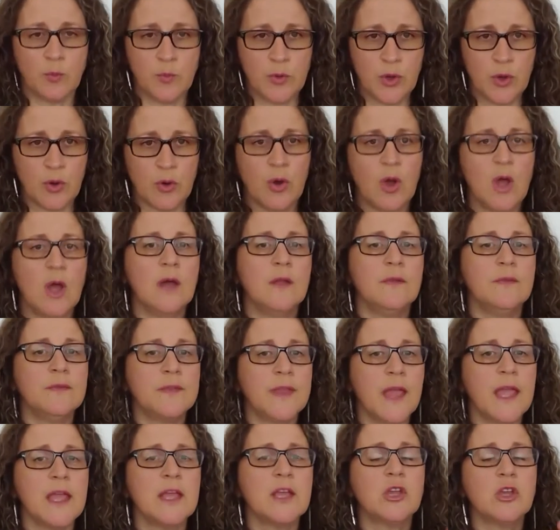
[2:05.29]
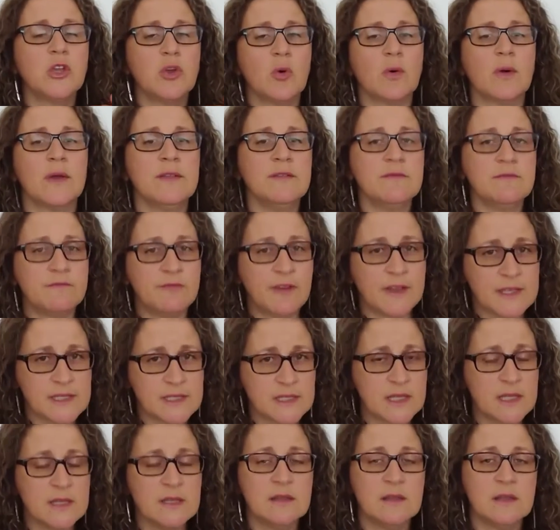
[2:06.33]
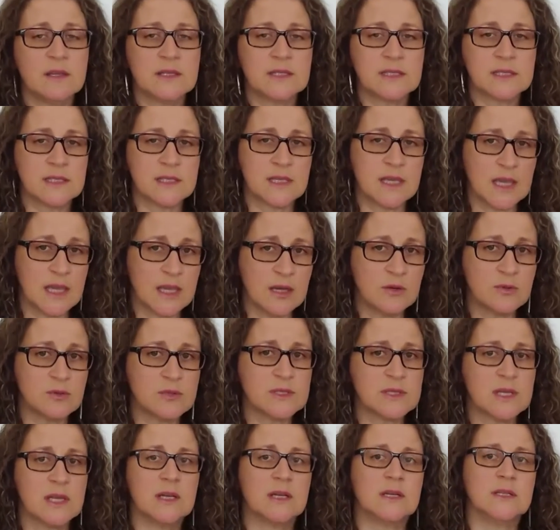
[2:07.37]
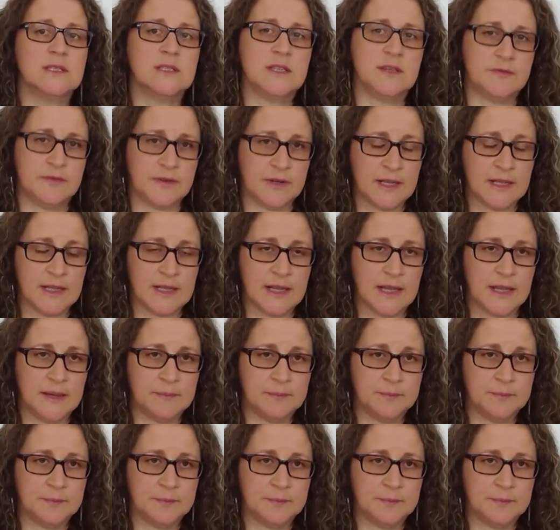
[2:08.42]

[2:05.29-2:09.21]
you take your investing skills differently.